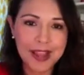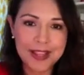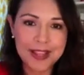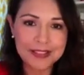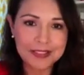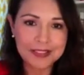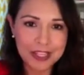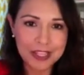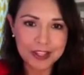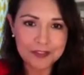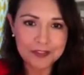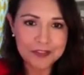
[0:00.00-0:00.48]

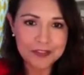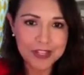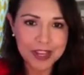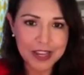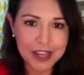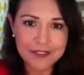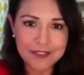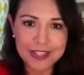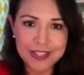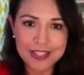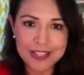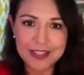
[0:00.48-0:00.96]
I love
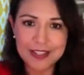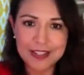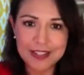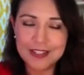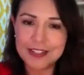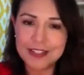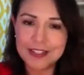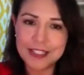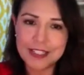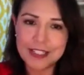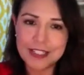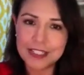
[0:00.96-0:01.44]
diving
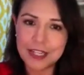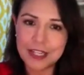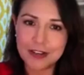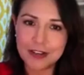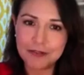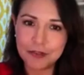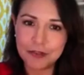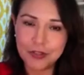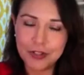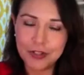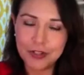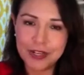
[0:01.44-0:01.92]
in and
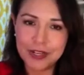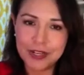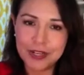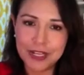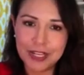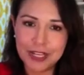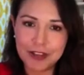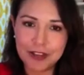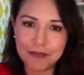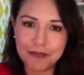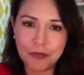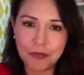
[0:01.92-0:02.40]

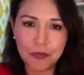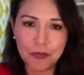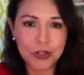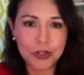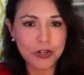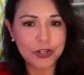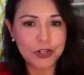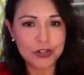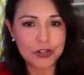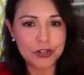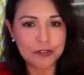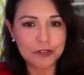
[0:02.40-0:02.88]
discovering if
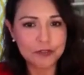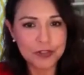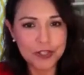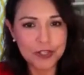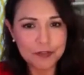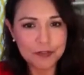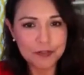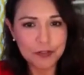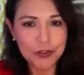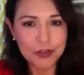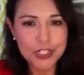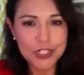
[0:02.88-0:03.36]
we're a good
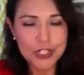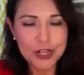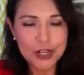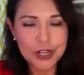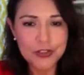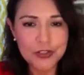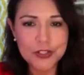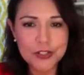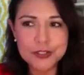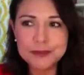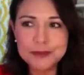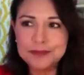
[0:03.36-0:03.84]
fit for each
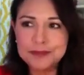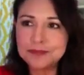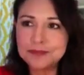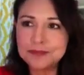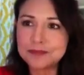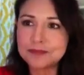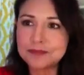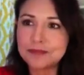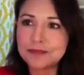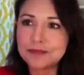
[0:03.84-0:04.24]
other.